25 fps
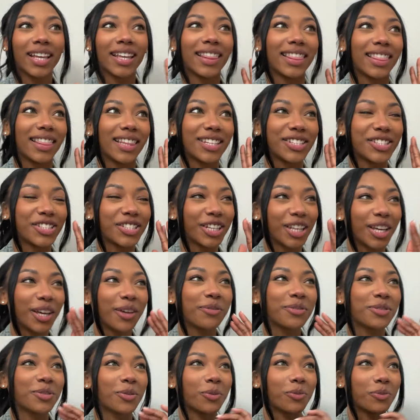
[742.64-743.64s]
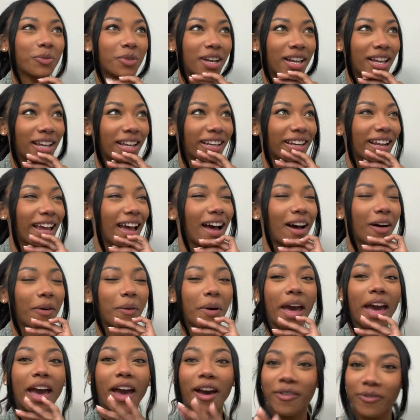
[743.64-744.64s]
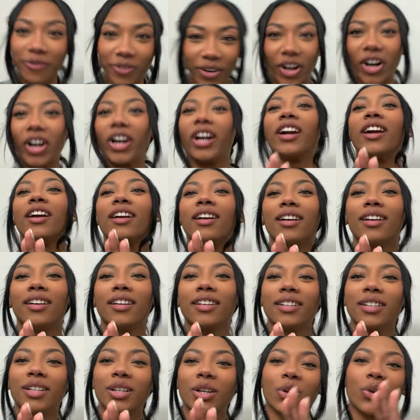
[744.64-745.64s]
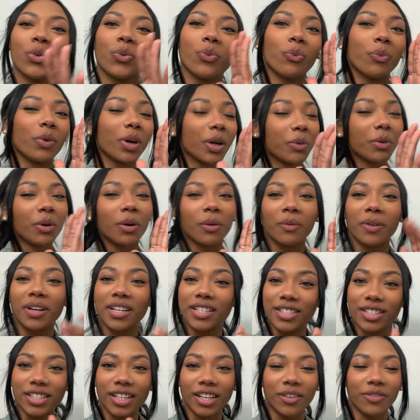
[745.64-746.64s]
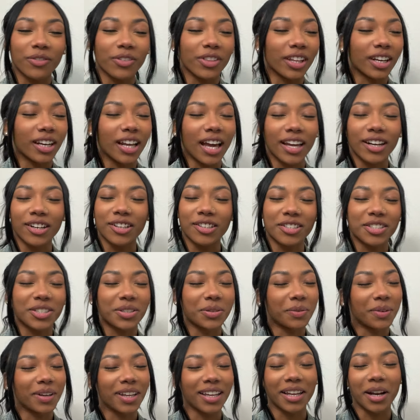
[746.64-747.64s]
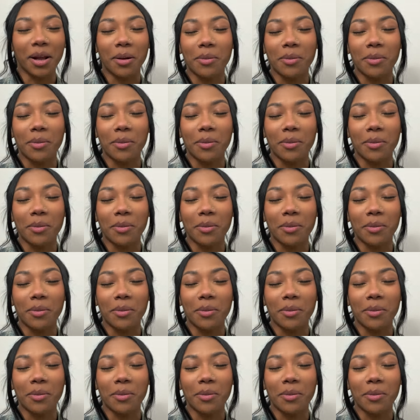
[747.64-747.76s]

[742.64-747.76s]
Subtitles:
The Chiefs won. However, we were wishing for the Niners to win.